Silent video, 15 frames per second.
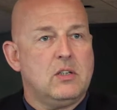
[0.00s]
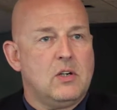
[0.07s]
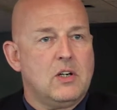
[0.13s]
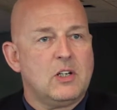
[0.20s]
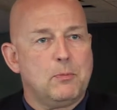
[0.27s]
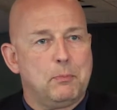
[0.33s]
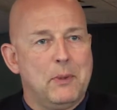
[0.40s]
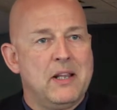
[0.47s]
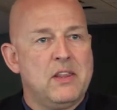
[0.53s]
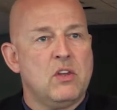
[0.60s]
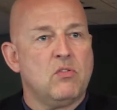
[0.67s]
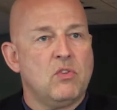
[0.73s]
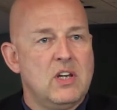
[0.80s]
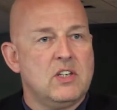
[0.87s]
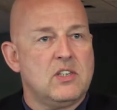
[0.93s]
to explain
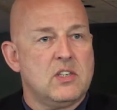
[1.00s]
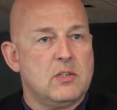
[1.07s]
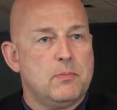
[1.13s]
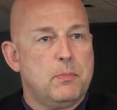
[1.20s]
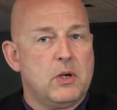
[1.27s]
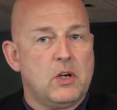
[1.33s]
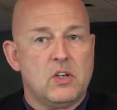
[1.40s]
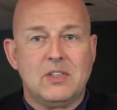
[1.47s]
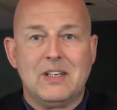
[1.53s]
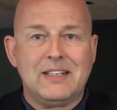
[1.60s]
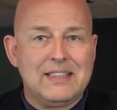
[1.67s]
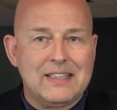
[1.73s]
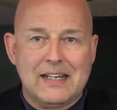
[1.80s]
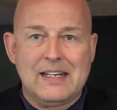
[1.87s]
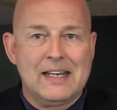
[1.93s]
the reasons because
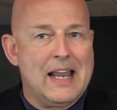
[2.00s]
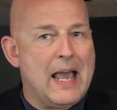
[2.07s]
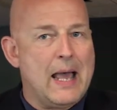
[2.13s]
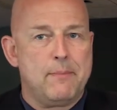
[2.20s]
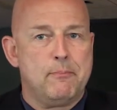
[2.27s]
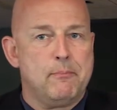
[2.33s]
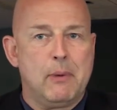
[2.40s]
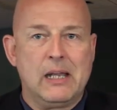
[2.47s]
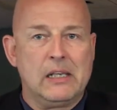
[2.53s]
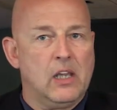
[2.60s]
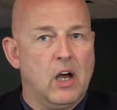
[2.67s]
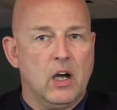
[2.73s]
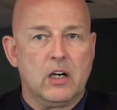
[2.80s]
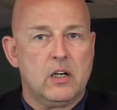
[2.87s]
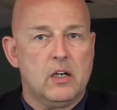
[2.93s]
it didn't happen by
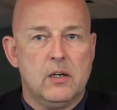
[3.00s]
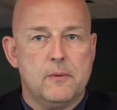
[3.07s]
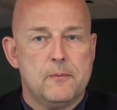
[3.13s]
luck.